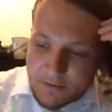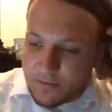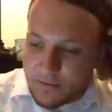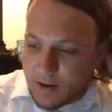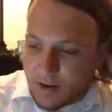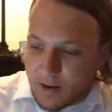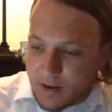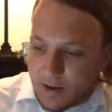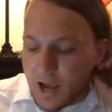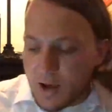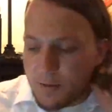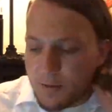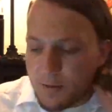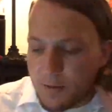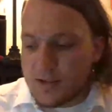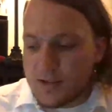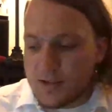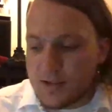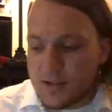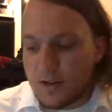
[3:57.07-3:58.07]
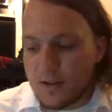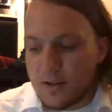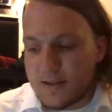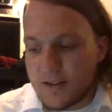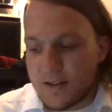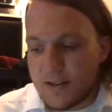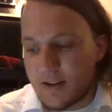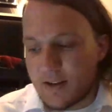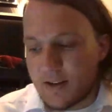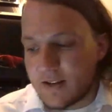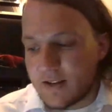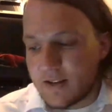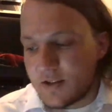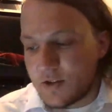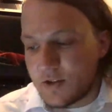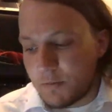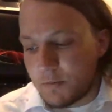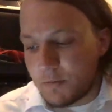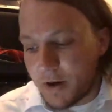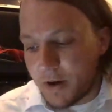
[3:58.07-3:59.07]
It sounds like he's doing
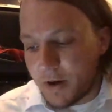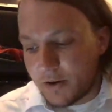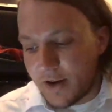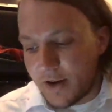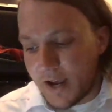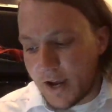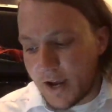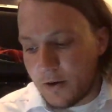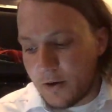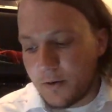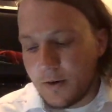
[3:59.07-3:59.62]
better now.